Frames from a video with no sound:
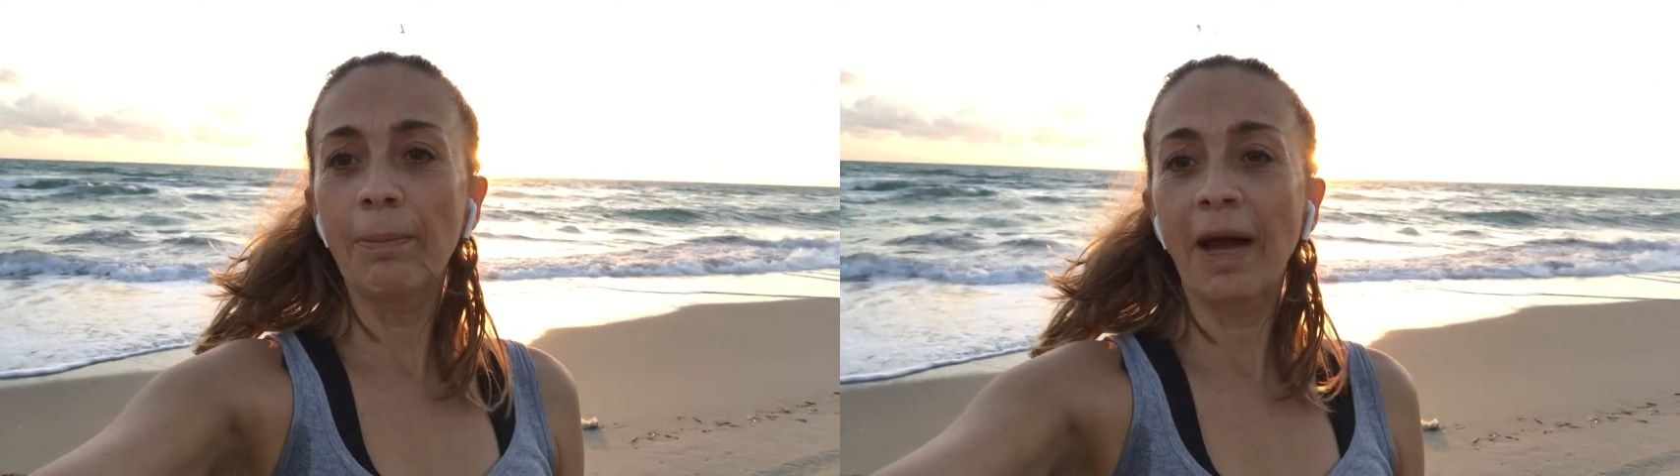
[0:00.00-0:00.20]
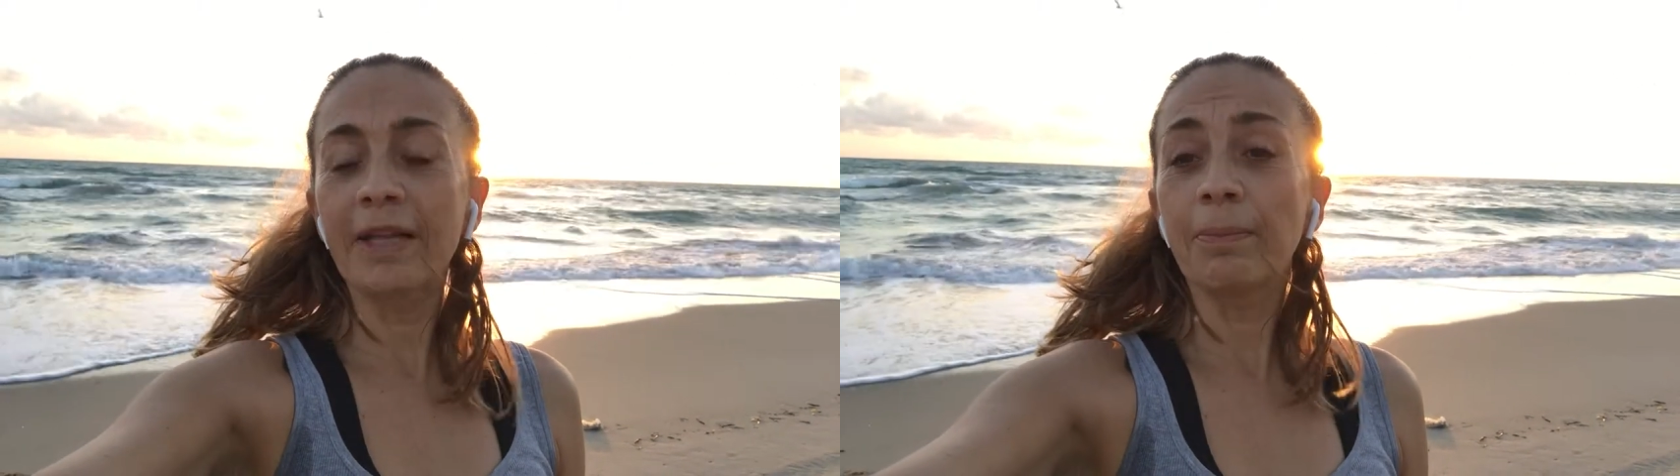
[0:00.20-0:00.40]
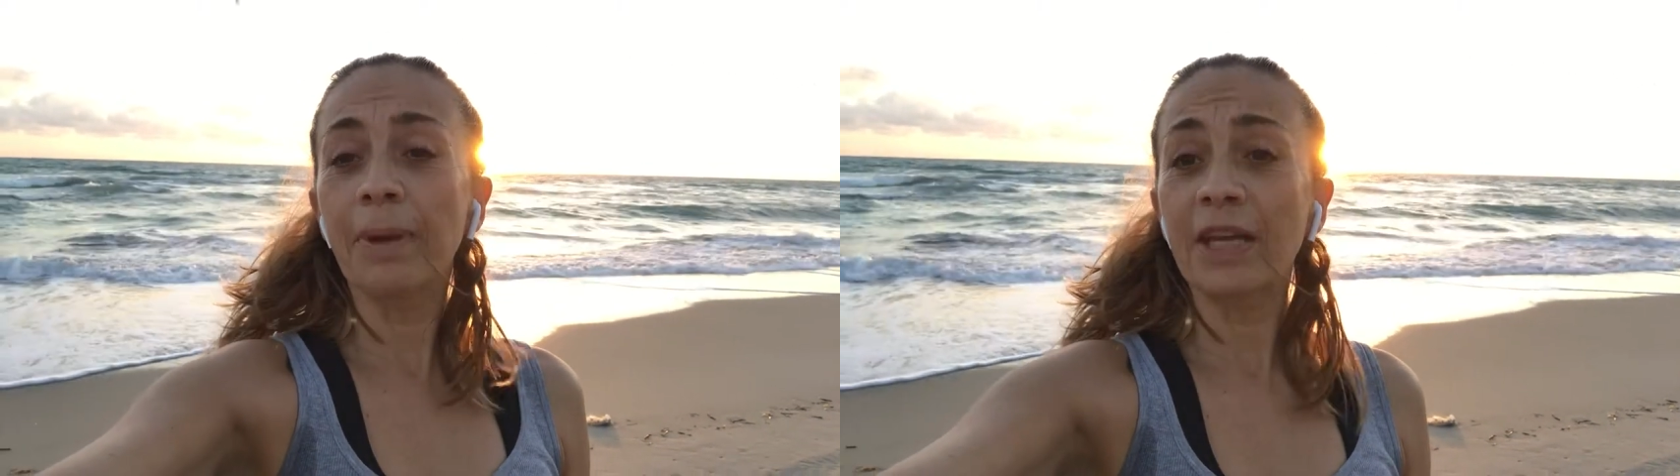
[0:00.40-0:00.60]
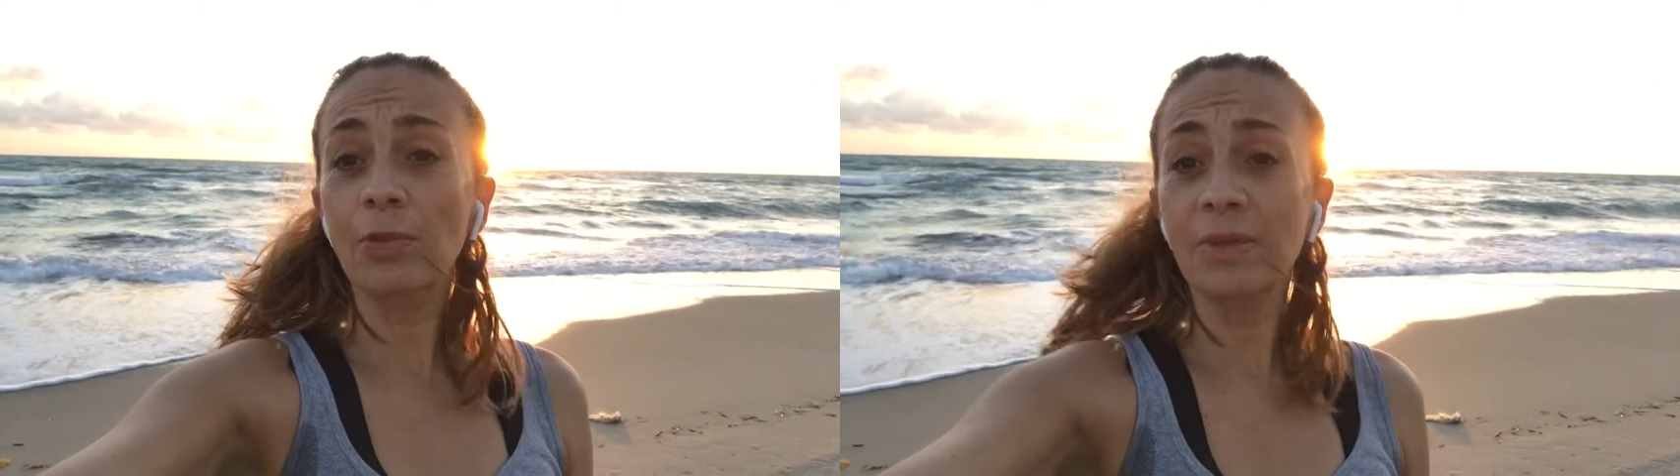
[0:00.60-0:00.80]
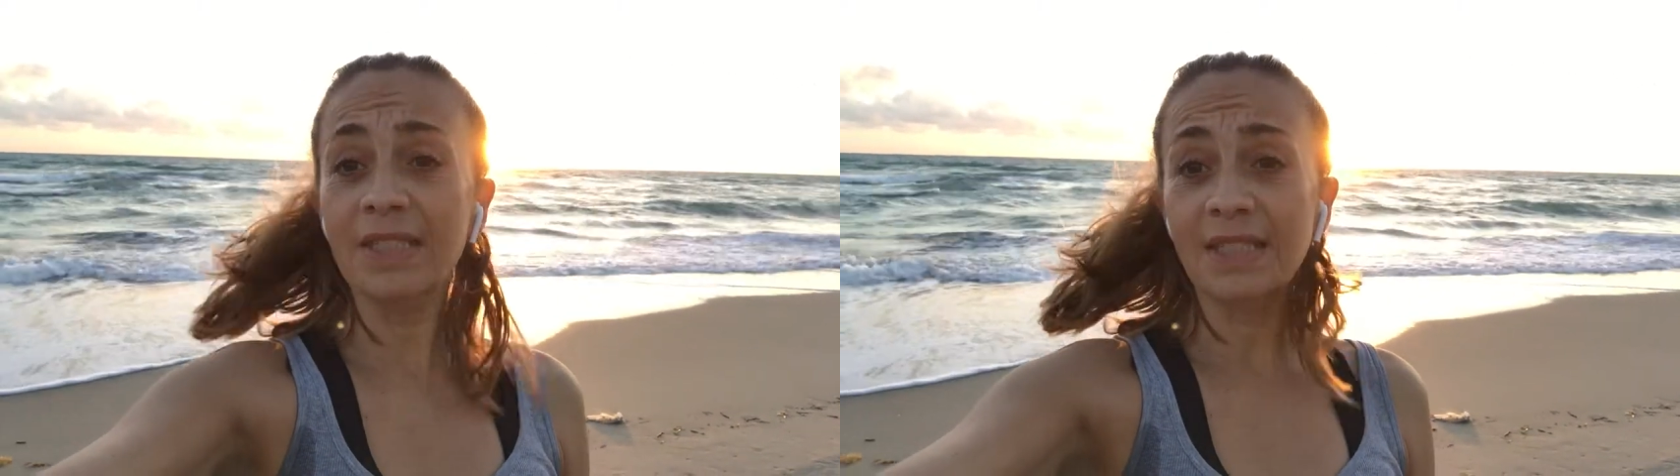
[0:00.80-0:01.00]
might make
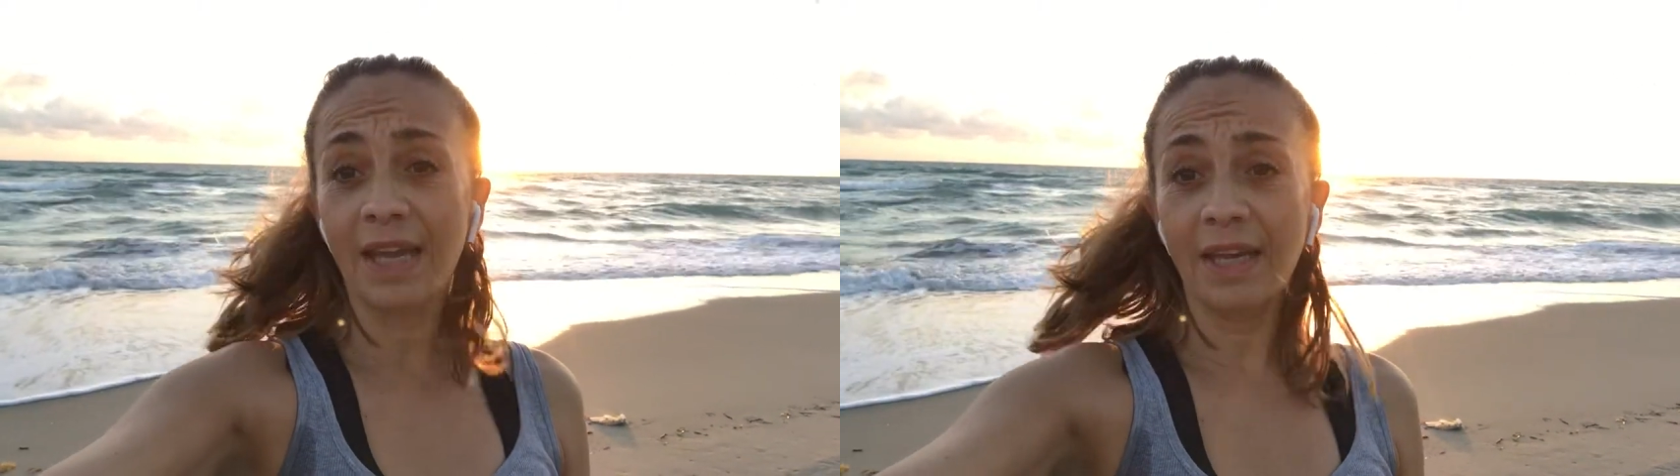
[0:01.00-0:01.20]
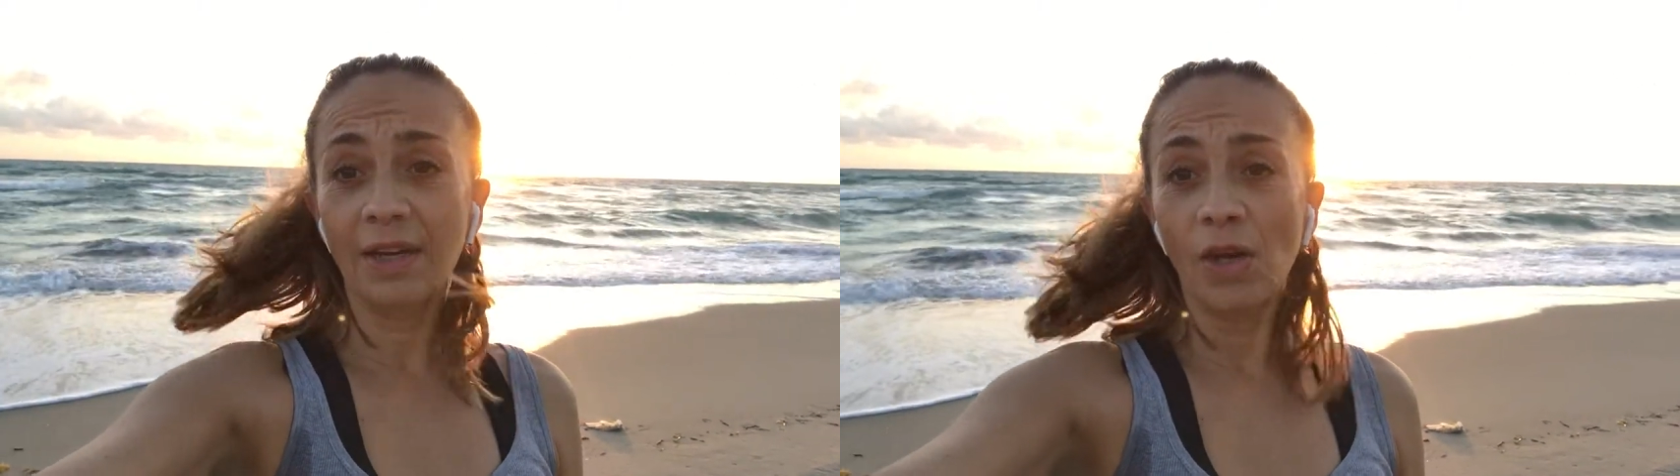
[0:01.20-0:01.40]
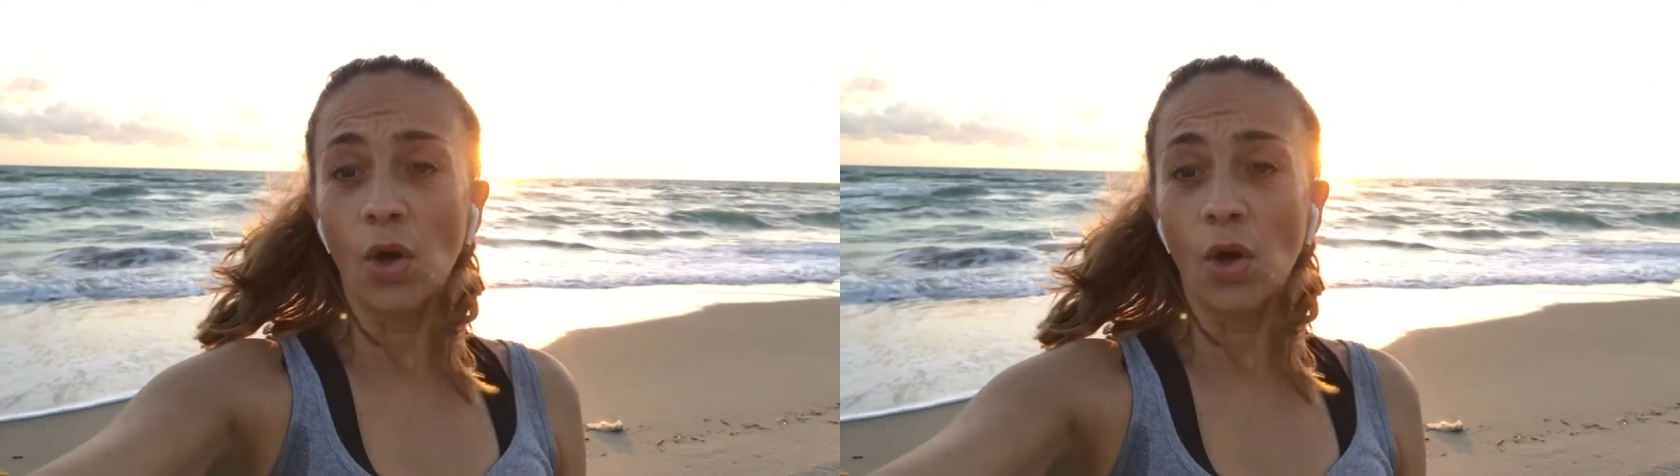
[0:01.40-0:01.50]
a mistake